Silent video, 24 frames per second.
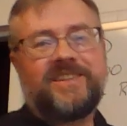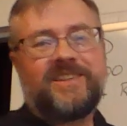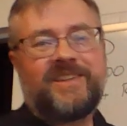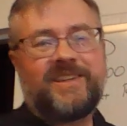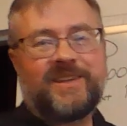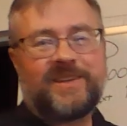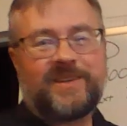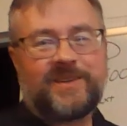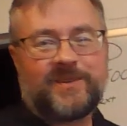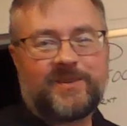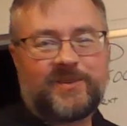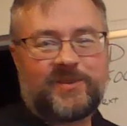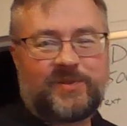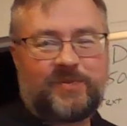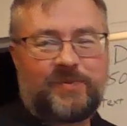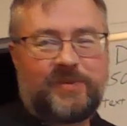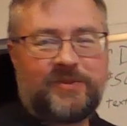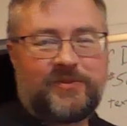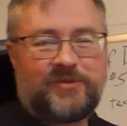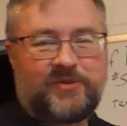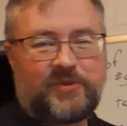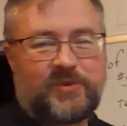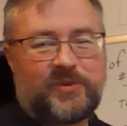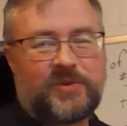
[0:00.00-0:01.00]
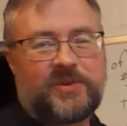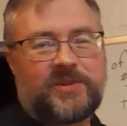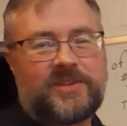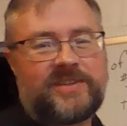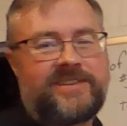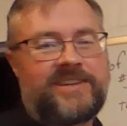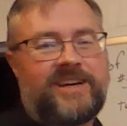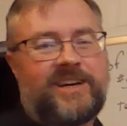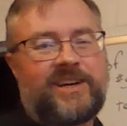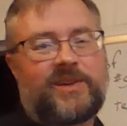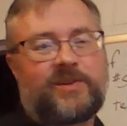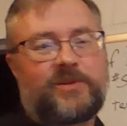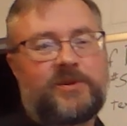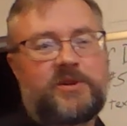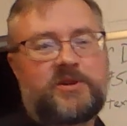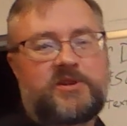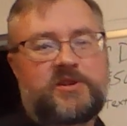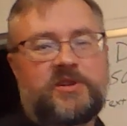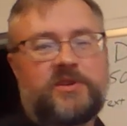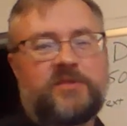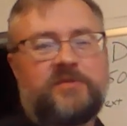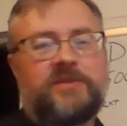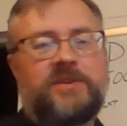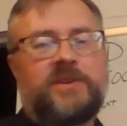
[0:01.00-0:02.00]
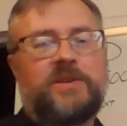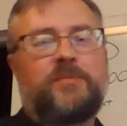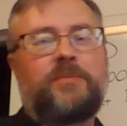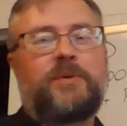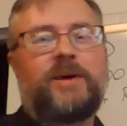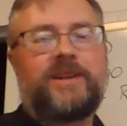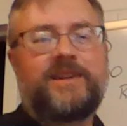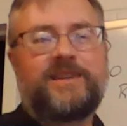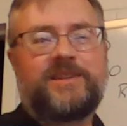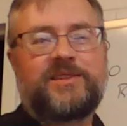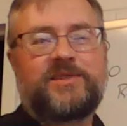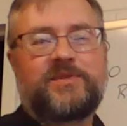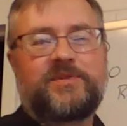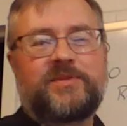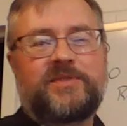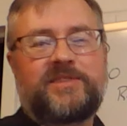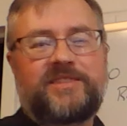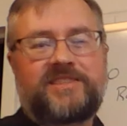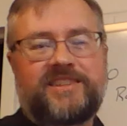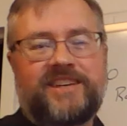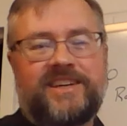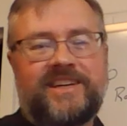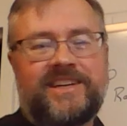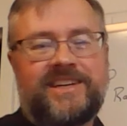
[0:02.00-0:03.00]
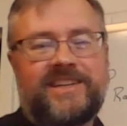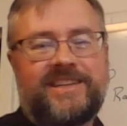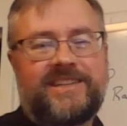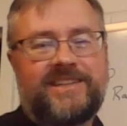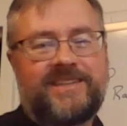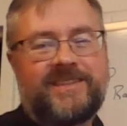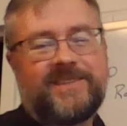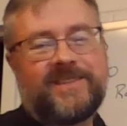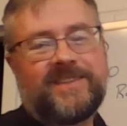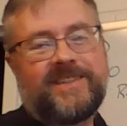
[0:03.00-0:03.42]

years before the Declaration of Independence was signed.